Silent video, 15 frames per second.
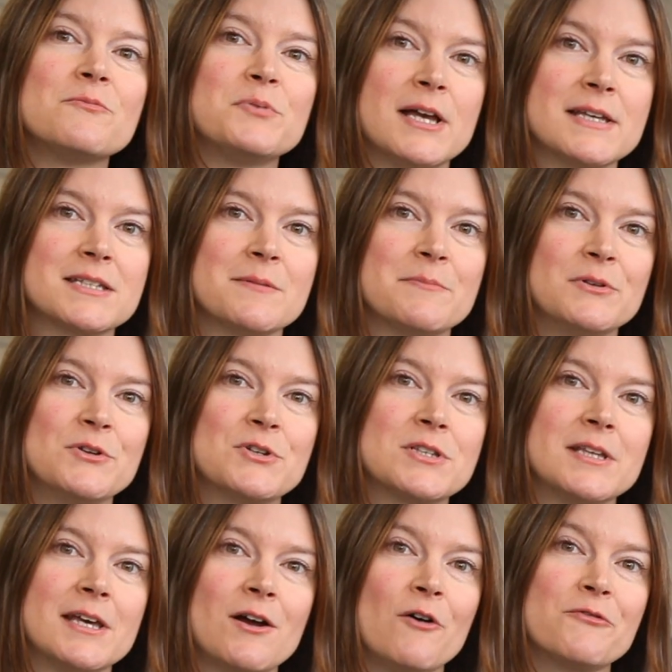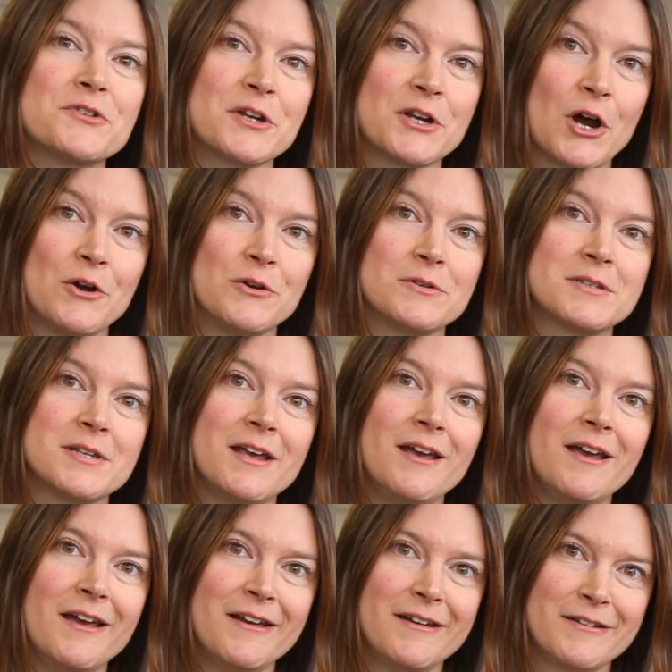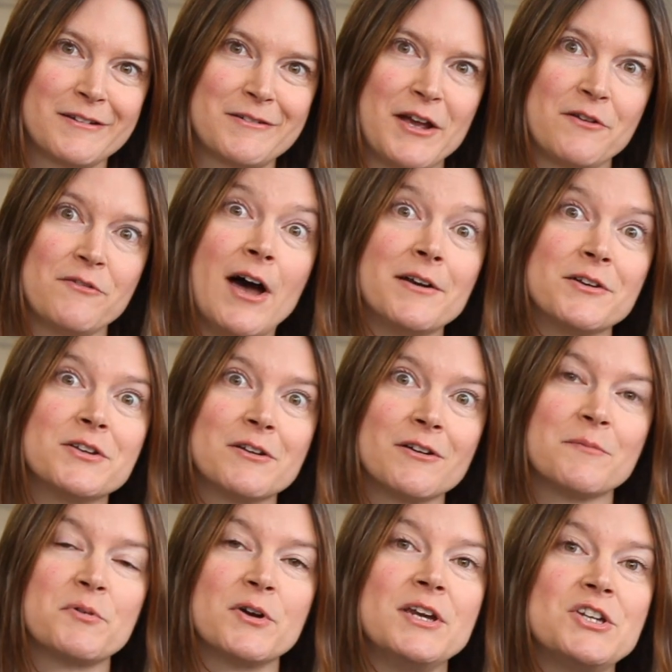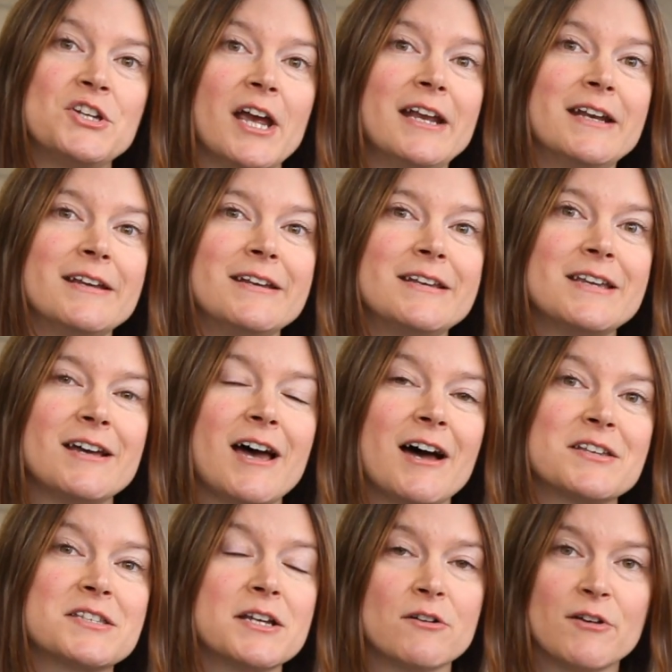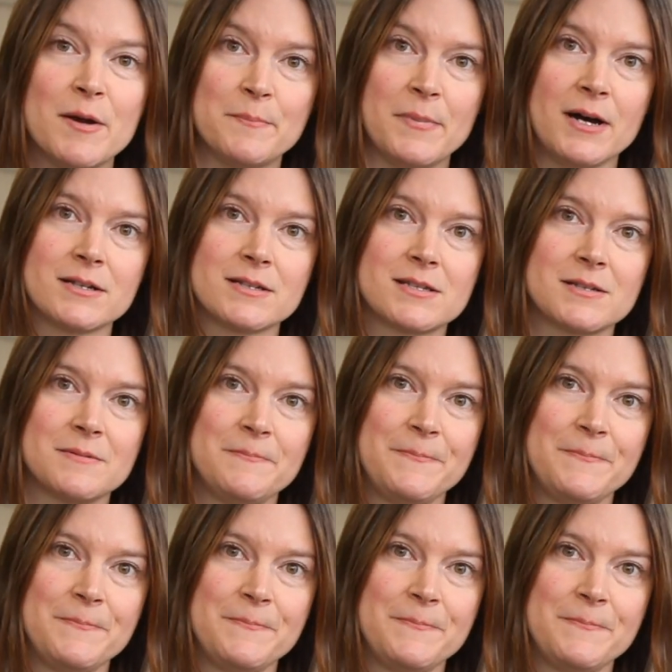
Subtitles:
plastic pollution that often goes kind of underappreciated are cigarette butts.